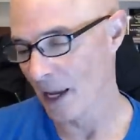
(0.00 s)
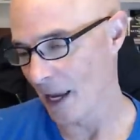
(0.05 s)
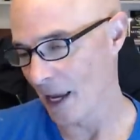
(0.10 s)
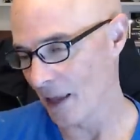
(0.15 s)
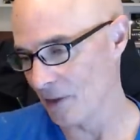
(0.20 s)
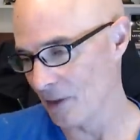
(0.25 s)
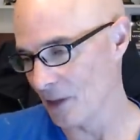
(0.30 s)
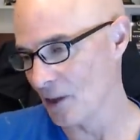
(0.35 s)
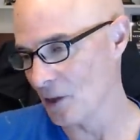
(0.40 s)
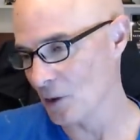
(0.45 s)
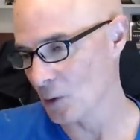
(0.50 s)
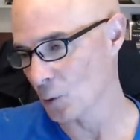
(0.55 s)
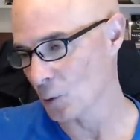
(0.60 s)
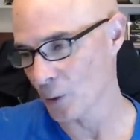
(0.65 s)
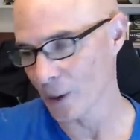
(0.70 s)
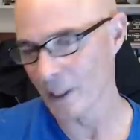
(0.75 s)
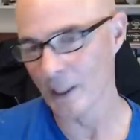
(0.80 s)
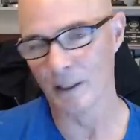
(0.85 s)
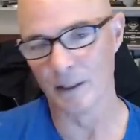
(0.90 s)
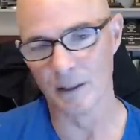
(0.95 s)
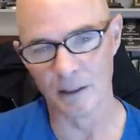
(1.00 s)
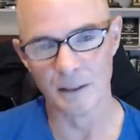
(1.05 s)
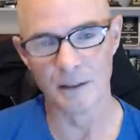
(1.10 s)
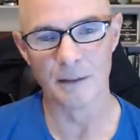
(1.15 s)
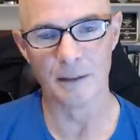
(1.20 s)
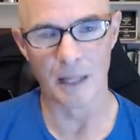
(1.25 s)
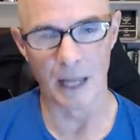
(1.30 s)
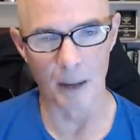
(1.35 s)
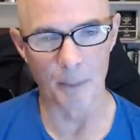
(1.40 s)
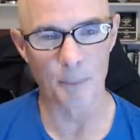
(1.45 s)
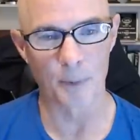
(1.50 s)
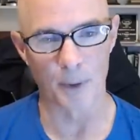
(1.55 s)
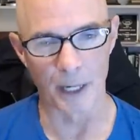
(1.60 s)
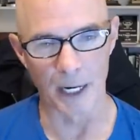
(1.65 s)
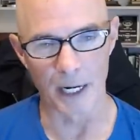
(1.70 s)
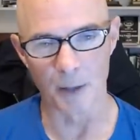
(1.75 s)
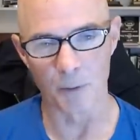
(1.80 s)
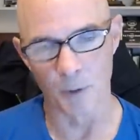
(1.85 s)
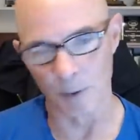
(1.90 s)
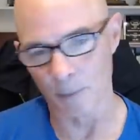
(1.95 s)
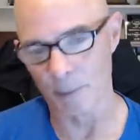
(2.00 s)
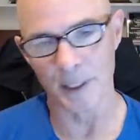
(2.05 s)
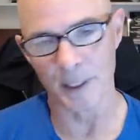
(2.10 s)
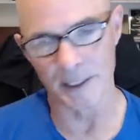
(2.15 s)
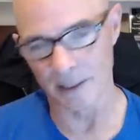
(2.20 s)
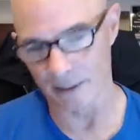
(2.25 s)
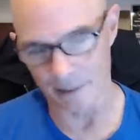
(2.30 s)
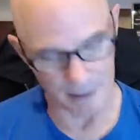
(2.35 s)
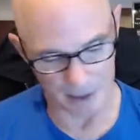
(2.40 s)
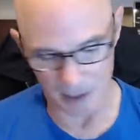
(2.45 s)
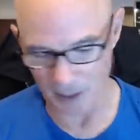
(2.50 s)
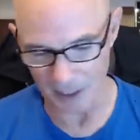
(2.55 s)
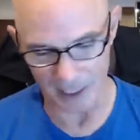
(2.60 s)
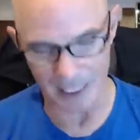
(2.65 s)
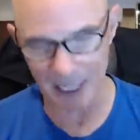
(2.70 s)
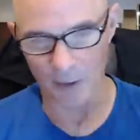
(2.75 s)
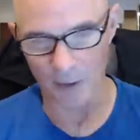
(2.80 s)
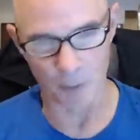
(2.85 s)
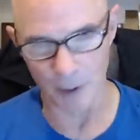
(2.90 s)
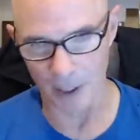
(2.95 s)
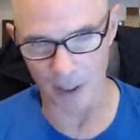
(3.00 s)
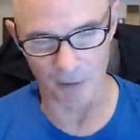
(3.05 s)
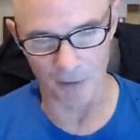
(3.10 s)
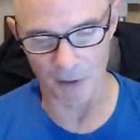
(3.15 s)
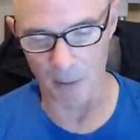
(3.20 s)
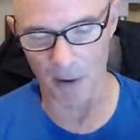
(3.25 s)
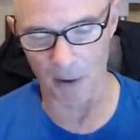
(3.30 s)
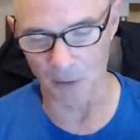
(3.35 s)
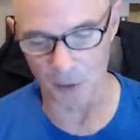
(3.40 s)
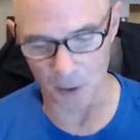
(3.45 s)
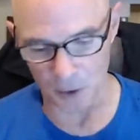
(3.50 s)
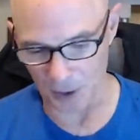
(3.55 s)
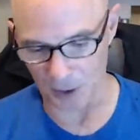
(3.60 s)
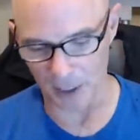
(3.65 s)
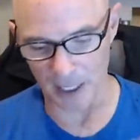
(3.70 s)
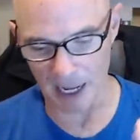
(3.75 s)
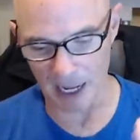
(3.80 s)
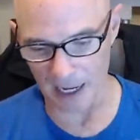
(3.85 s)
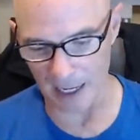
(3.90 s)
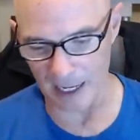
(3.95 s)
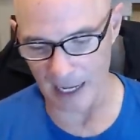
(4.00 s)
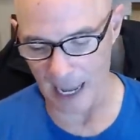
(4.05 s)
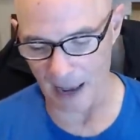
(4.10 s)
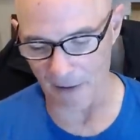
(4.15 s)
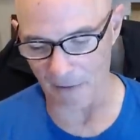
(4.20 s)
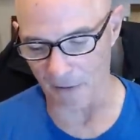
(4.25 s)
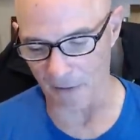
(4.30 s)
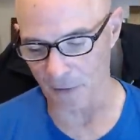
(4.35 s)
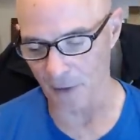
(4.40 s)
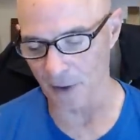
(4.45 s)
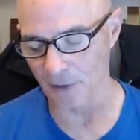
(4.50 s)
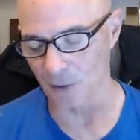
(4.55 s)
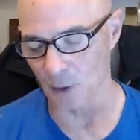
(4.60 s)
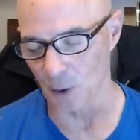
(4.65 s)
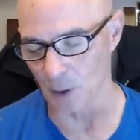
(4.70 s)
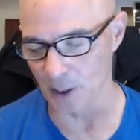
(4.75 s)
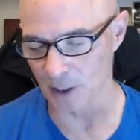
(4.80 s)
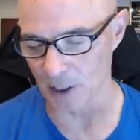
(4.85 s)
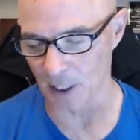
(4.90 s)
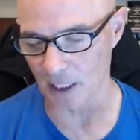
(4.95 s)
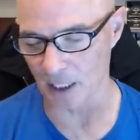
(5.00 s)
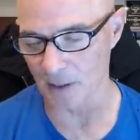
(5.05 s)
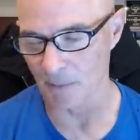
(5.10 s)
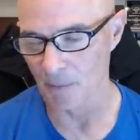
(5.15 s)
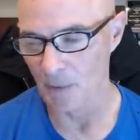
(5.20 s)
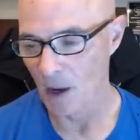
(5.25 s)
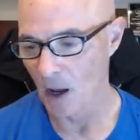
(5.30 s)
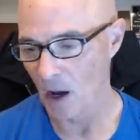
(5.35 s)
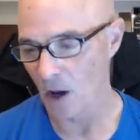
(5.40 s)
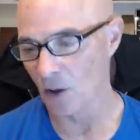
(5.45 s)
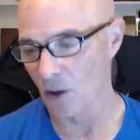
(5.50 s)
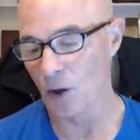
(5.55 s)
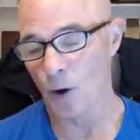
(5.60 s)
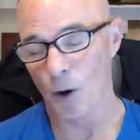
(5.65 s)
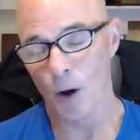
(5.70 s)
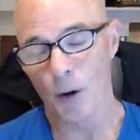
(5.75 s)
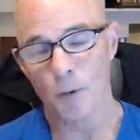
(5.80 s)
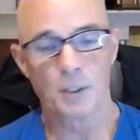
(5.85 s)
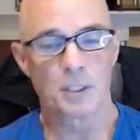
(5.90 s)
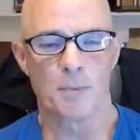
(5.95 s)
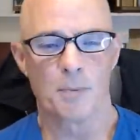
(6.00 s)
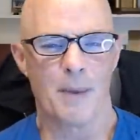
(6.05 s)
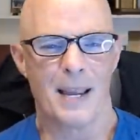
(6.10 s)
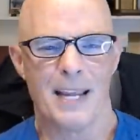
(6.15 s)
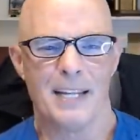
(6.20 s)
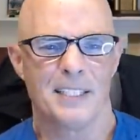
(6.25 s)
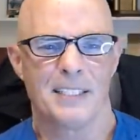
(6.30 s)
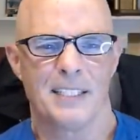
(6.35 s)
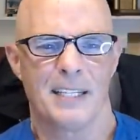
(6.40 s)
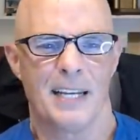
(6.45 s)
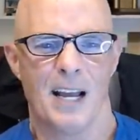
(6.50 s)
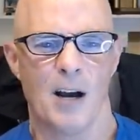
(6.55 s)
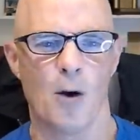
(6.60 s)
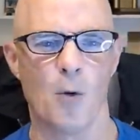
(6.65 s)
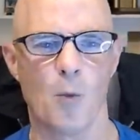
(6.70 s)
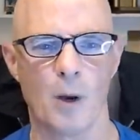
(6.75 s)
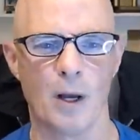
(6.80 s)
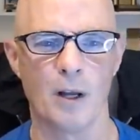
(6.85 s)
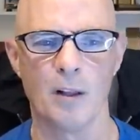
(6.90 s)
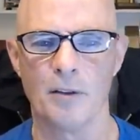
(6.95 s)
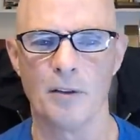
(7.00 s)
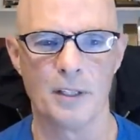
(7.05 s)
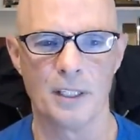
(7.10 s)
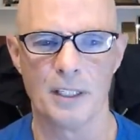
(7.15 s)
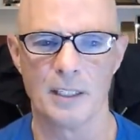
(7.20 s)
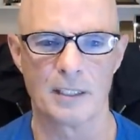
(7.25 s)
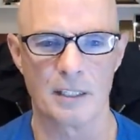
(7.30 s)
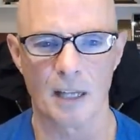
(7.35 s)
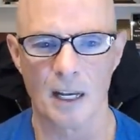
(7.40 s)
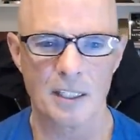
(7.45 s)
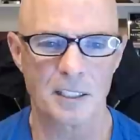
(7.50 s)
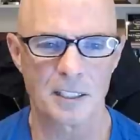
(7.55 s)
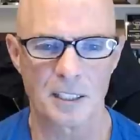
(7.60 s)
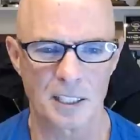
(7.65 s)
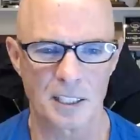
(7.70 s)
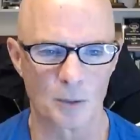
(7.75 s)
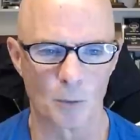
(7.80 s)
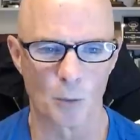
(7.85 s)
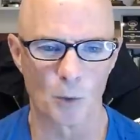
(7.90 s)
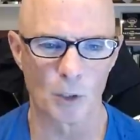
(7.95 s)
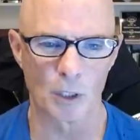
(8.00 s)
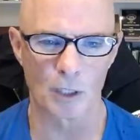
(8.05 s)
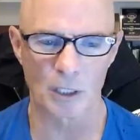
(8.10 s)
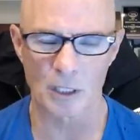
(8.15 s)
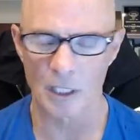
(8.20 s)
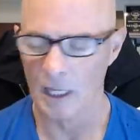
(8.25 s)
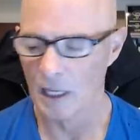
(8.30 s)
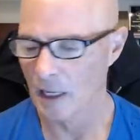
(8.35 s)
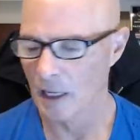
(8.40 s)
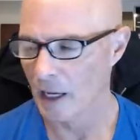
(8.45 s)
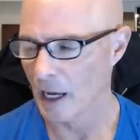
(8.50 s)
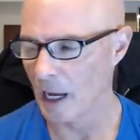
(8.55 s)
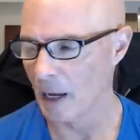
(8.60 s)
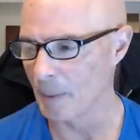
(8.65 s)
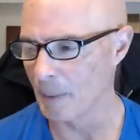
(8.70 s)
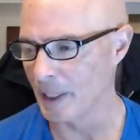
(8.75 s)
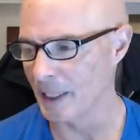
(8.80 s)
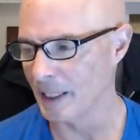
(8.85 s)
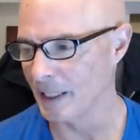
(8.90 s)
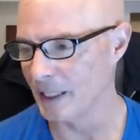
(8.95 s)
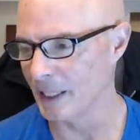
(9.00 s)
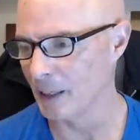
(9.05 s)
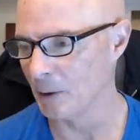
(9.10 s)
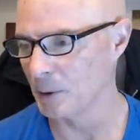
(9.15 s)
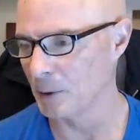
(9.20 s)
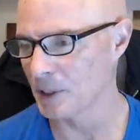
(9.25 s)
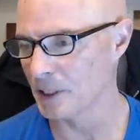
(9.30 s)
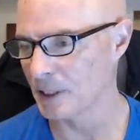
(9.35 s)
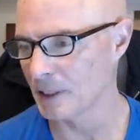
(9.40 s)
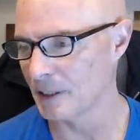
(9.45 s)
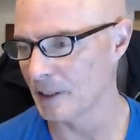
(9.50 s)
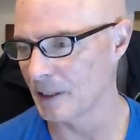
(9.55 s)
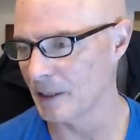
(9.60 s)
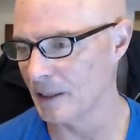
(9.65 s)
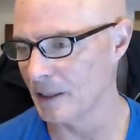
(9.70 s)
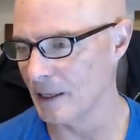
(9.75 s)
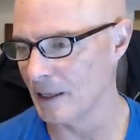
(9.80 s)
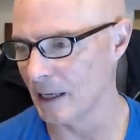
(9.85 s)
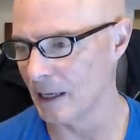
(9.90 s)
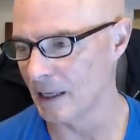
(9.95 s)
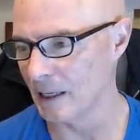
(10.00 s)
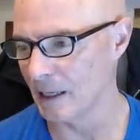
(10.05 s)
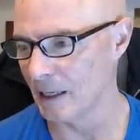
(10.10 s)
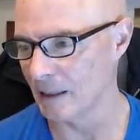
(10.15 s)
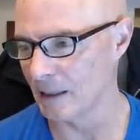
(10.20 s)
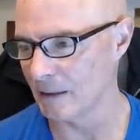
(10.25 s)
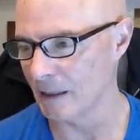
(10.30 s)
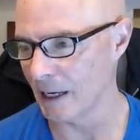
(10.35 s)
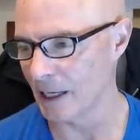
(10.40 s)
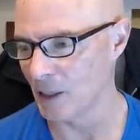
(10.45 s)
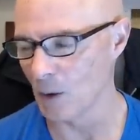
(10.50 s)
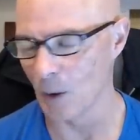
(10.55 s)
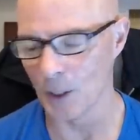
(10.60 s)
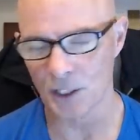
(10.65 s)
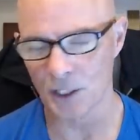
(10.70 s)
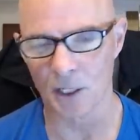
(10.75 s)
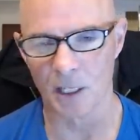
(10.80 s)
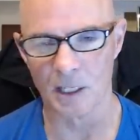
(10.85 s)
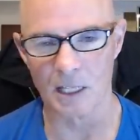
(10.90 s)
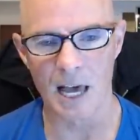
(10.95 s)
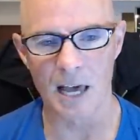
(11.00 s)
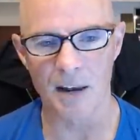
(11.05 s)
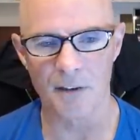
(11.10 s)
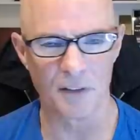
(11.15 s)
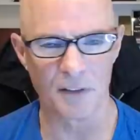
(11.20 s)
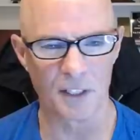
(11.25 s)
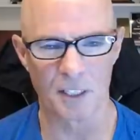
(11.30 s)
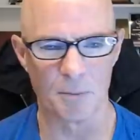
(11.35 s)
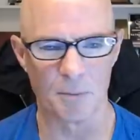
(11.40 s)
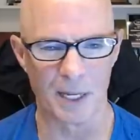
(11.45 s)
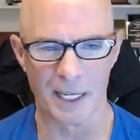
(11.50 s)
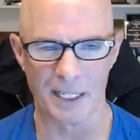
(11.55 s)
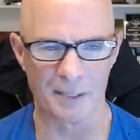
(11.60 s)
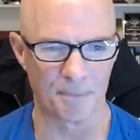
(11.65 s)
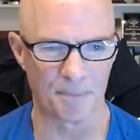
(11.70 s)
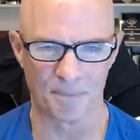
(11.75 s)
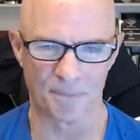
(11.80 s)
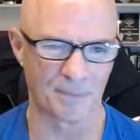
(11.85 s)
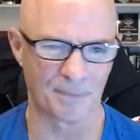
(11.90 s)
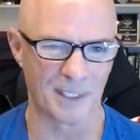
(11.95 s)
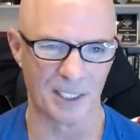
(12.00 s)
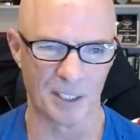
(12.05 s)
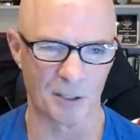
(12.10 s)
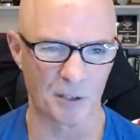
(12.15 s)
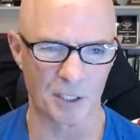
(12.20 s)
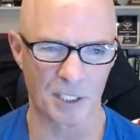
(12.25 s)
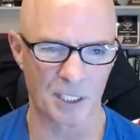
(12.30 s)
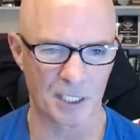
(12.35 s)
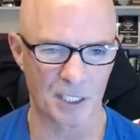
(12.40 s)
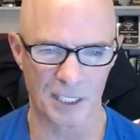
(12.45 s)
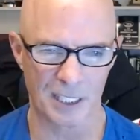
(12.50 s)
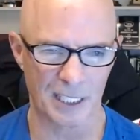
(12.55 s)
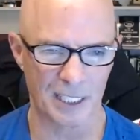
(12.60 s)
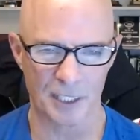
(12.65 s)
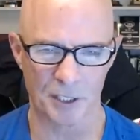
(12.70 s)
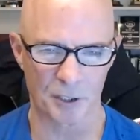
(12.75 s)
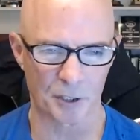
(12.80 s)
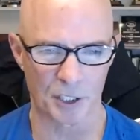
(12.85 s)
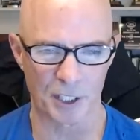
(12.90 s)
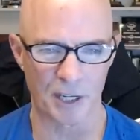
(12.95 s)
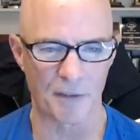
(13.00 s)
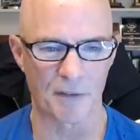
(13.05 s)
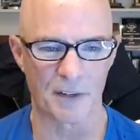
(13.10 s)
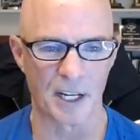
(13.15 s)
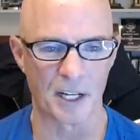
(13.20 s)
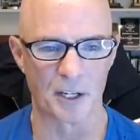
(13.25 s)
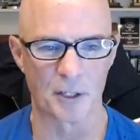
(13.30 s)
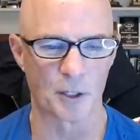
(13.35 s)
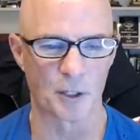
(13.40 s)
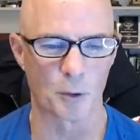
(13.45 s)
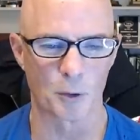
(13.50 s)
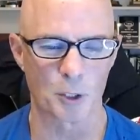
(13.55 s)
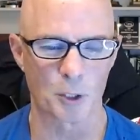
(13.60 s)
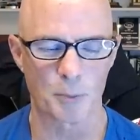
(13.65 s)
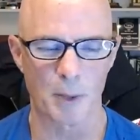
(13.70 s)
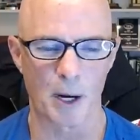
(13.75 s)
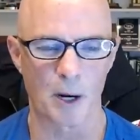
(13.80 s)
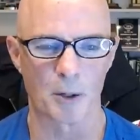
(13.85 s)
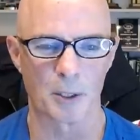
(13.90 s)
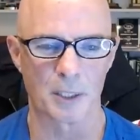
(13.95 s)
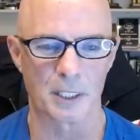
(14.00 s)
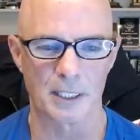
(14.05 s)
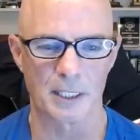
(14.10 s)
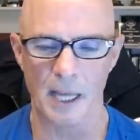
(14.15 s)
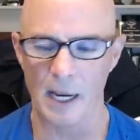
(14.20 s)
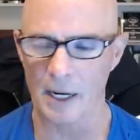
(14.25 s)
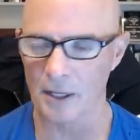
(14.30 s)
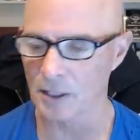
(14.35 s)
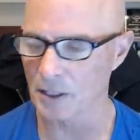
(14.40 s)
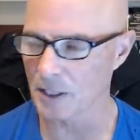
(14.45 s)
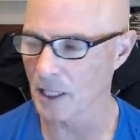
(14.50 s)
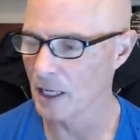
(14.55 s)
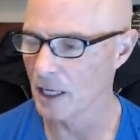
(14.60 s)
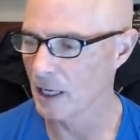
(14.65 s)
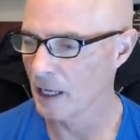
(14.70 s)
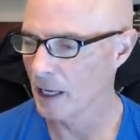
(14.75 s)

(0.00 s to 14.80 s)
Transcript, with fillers: And then the real upgrade would be to just get rid of the mufflers and, and have a free flowing exhaust. Although I was amazed at how well the exhaust system worked. I mean, it was, uh, I know I saw a lot of these make, you know, six or 700 horsepower at the tires.